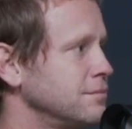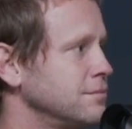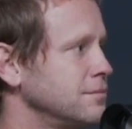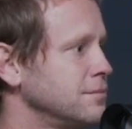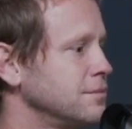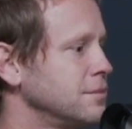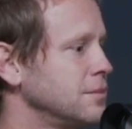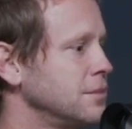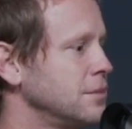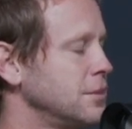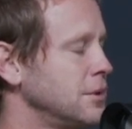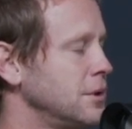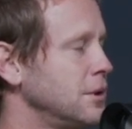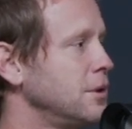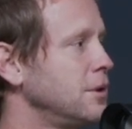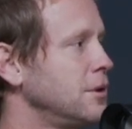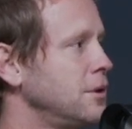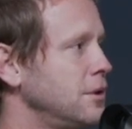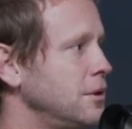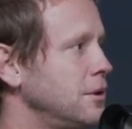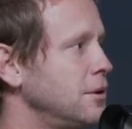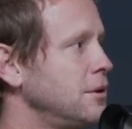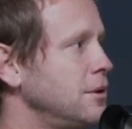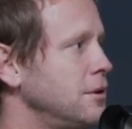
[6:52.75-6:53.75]
I think him
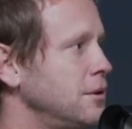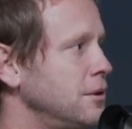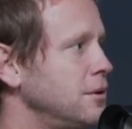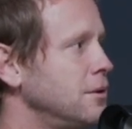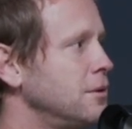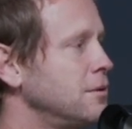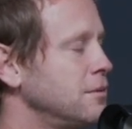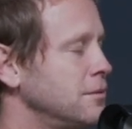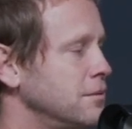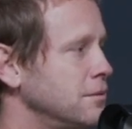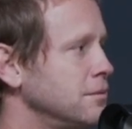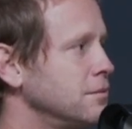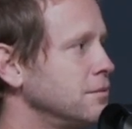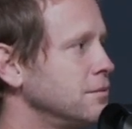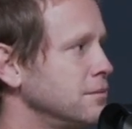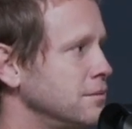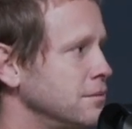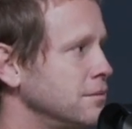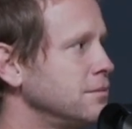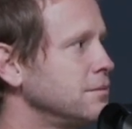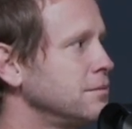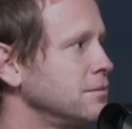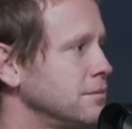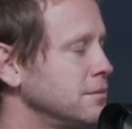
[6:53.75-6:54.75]
and Delaney could do about the
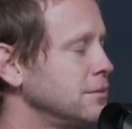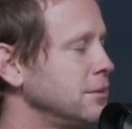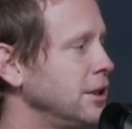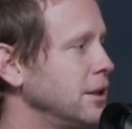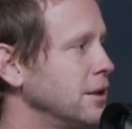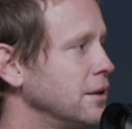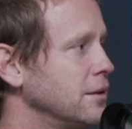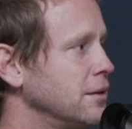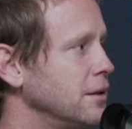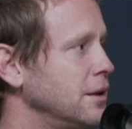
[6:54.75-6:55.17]
same. Yeah,